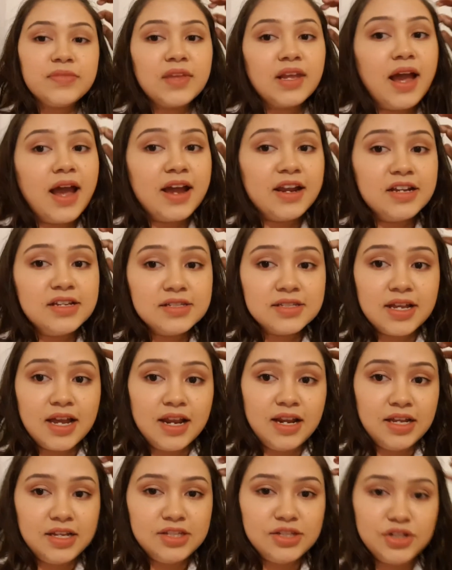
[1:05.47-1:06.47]
I
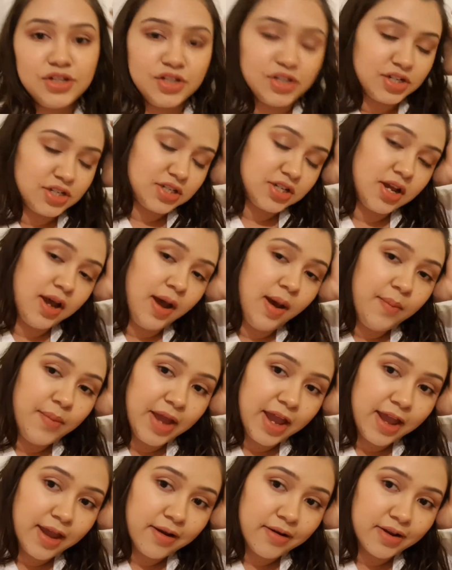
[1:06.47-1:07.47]
decided to just curl my
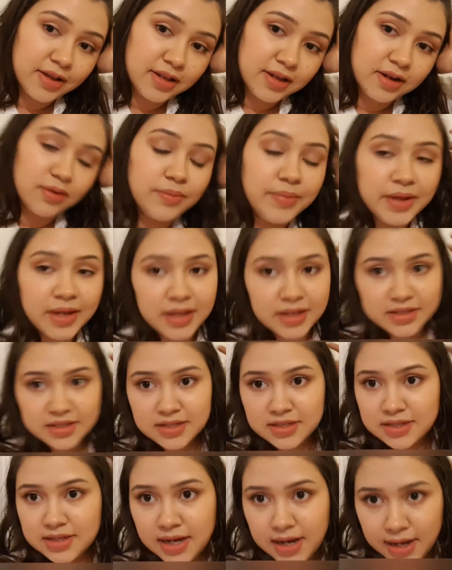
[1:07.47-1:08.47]
hair a little bit and
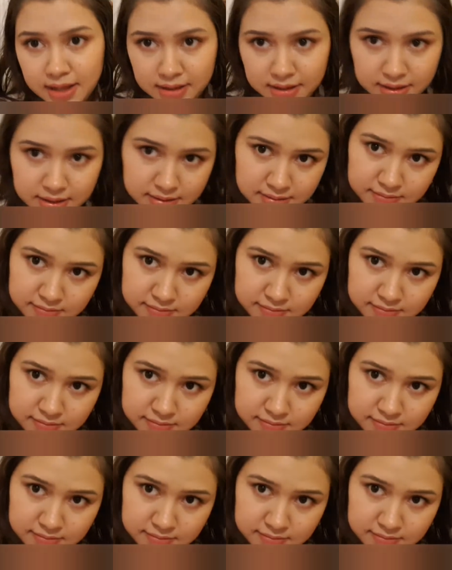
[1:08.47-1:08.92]
style it